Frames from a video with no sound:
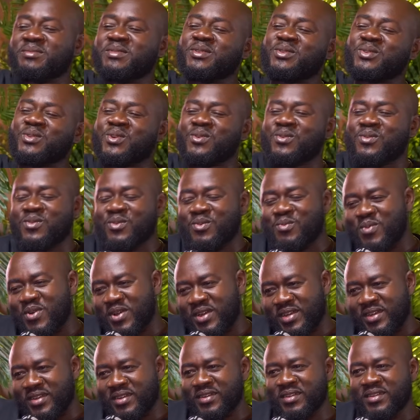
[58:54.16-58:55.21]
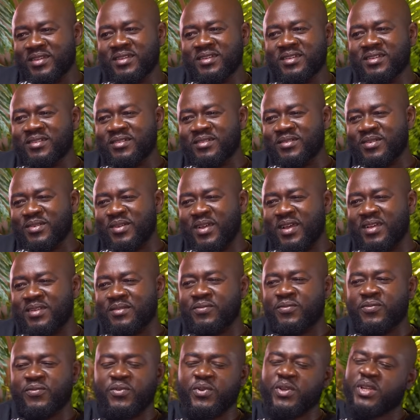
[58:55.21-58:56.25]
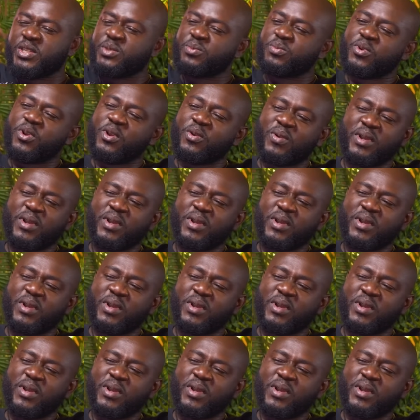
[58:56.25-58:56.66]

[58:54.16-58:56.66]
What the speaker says: me, Joe, good morning. Foolish boy.